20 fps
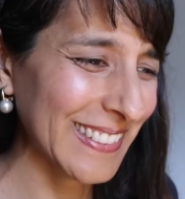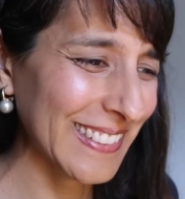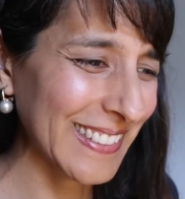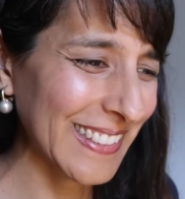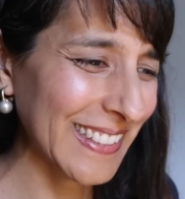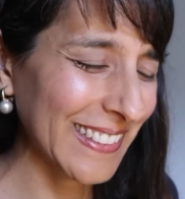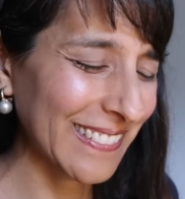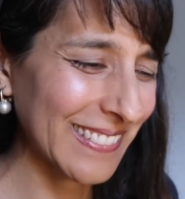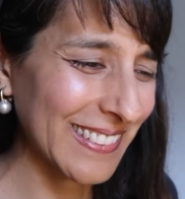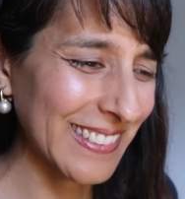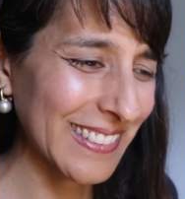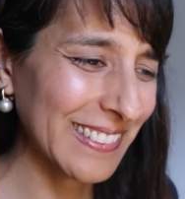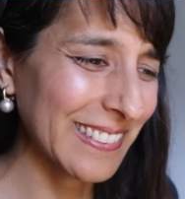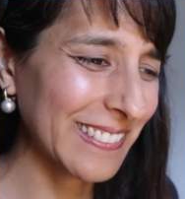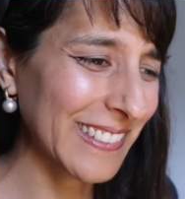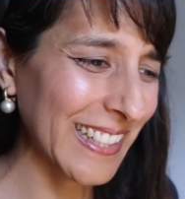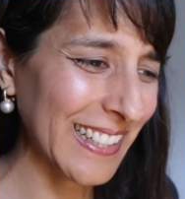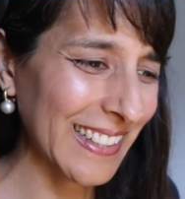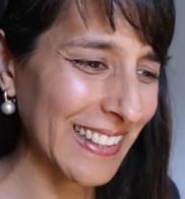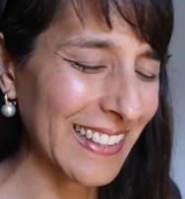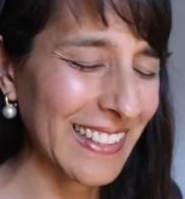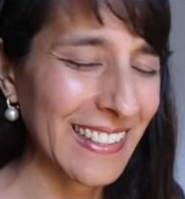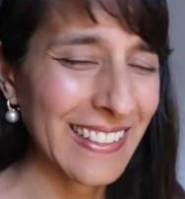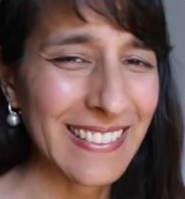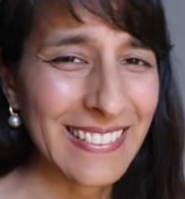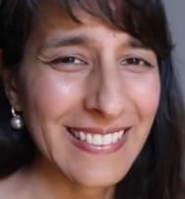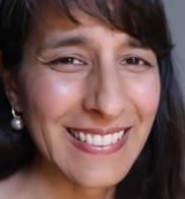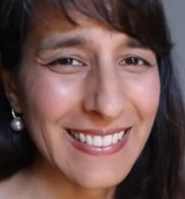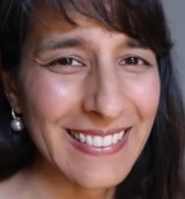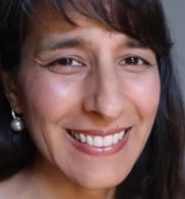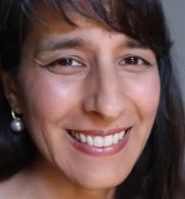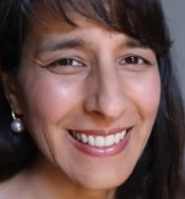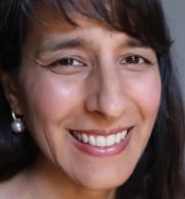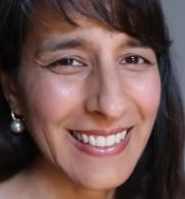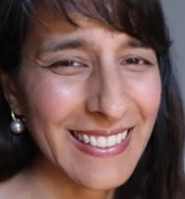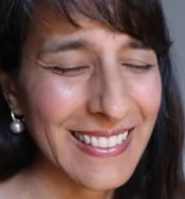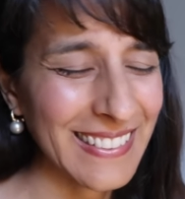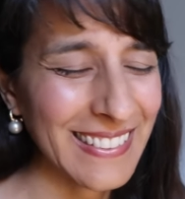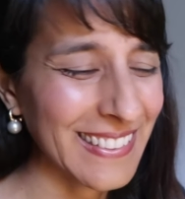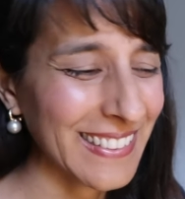she gives great things
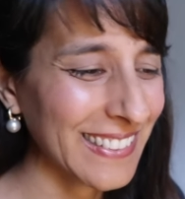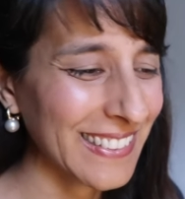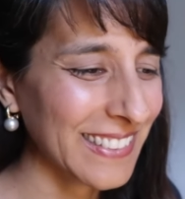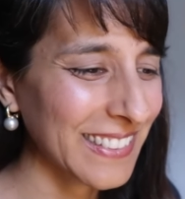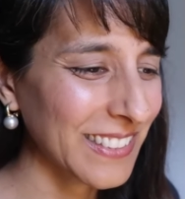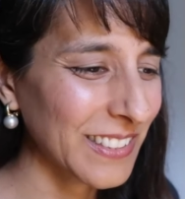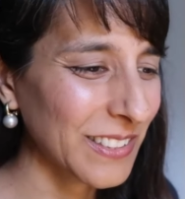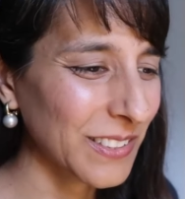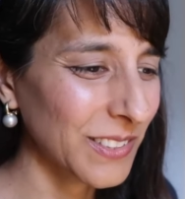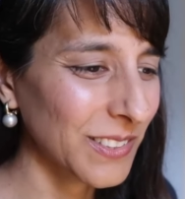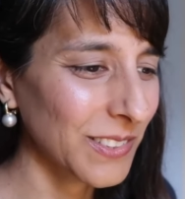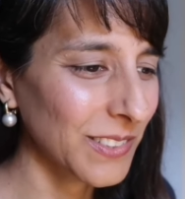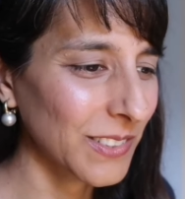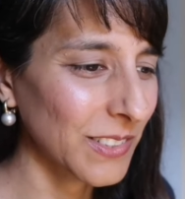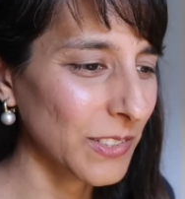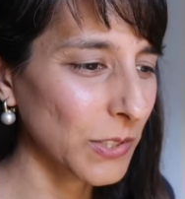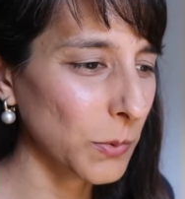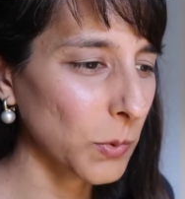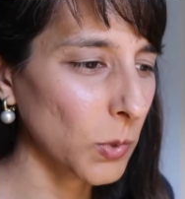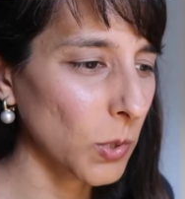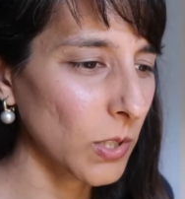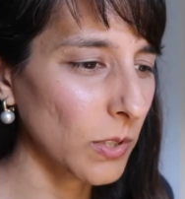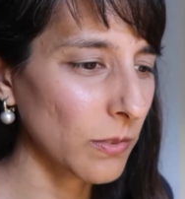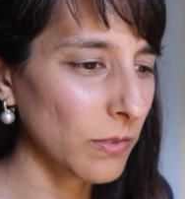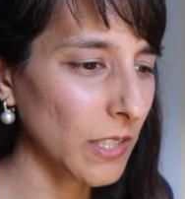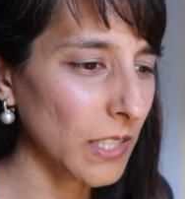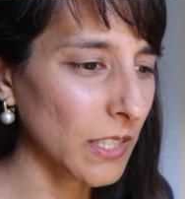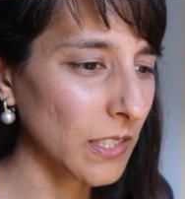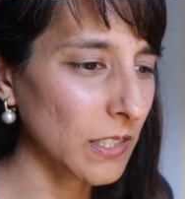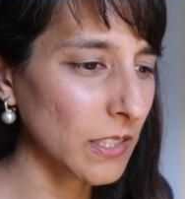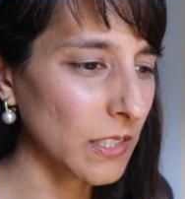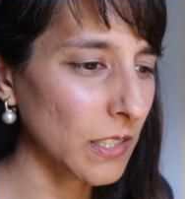uh, to, to all of us.